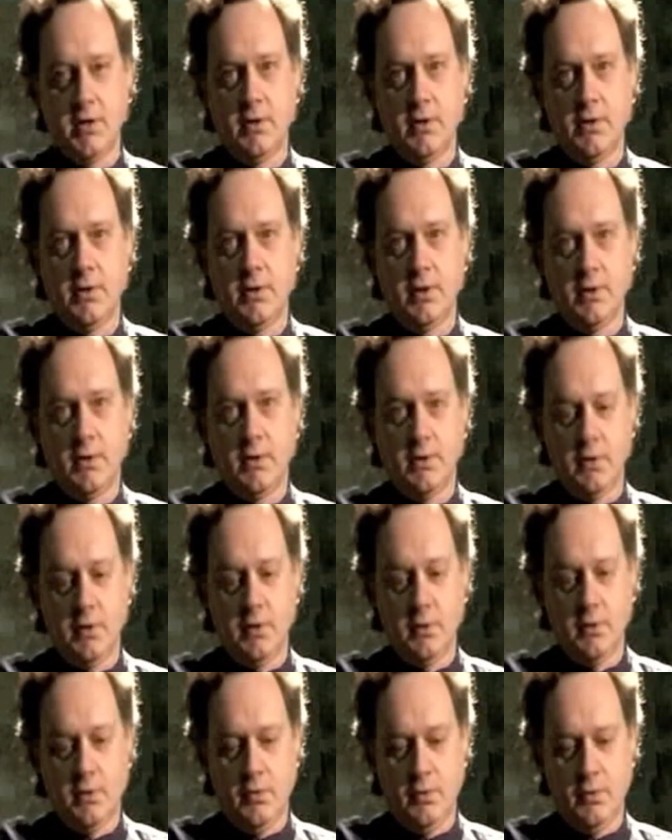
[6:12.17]
This
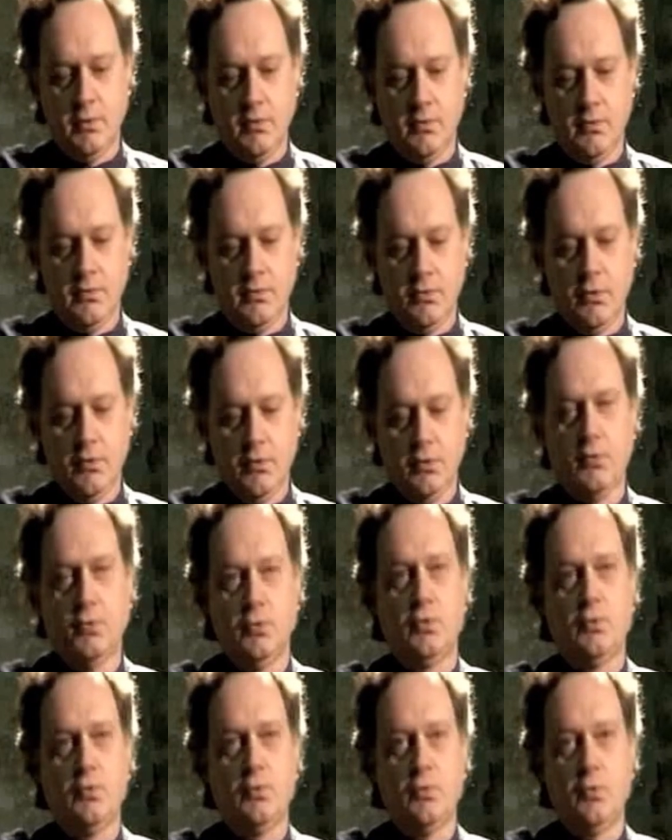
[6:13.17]

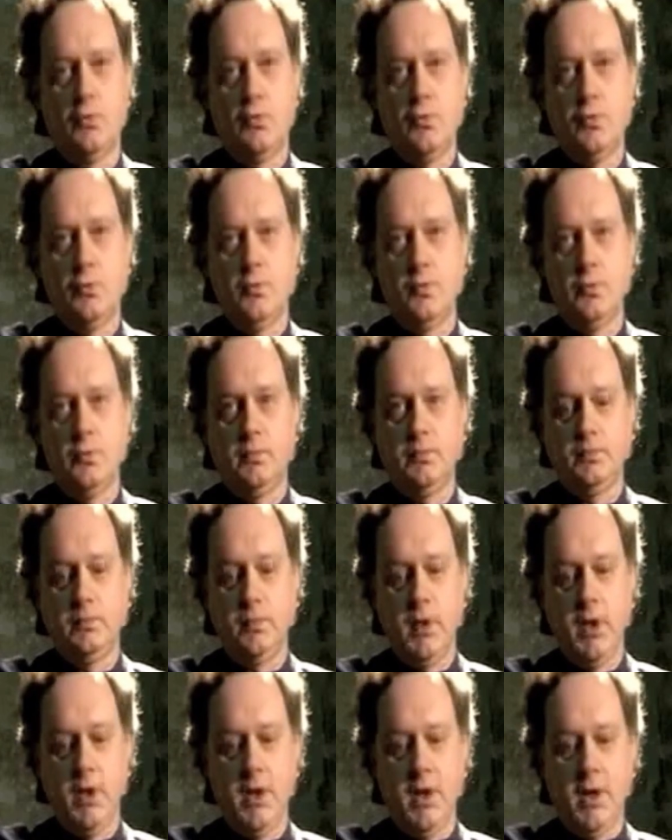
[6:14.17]
unhampered
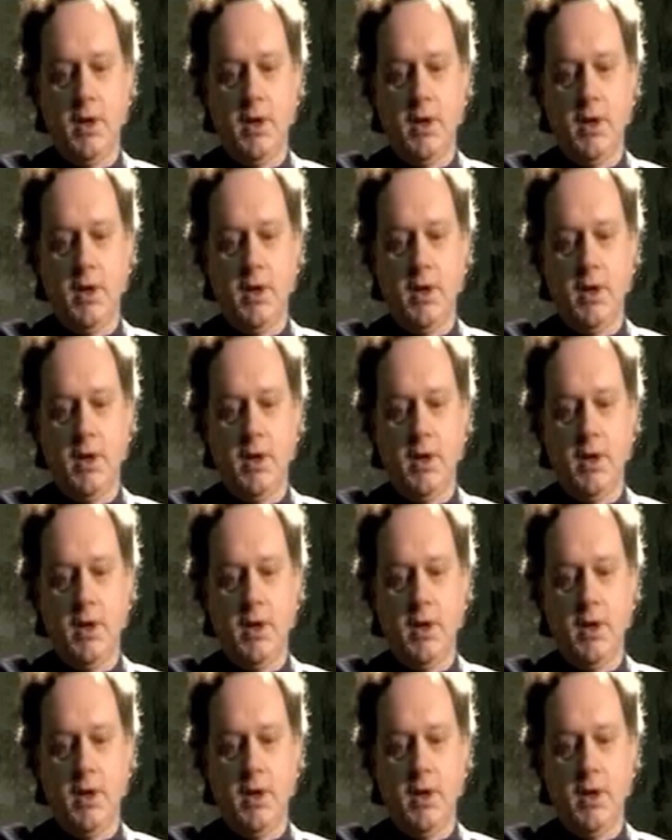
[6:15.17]
design